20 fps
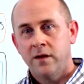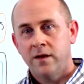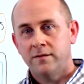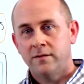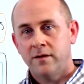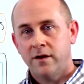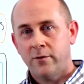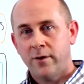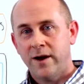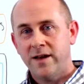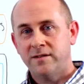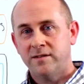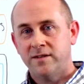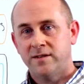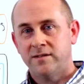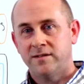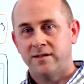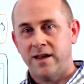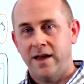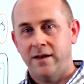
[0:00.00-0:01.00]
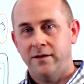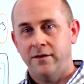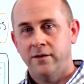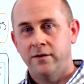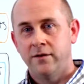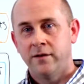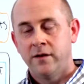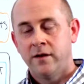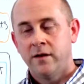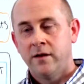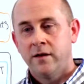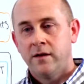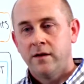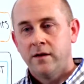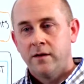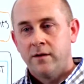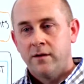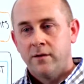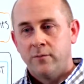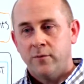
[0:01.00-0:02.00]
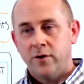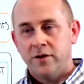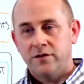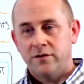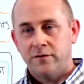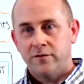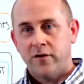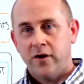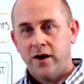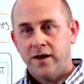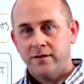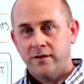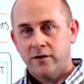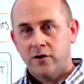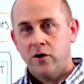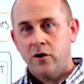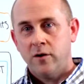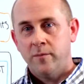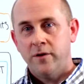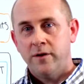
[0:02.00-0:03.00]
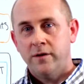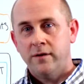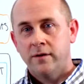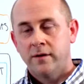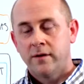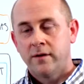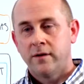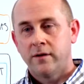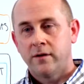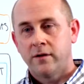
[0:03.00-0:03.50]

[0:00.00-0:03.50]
It's an OASIS standard, which defines a common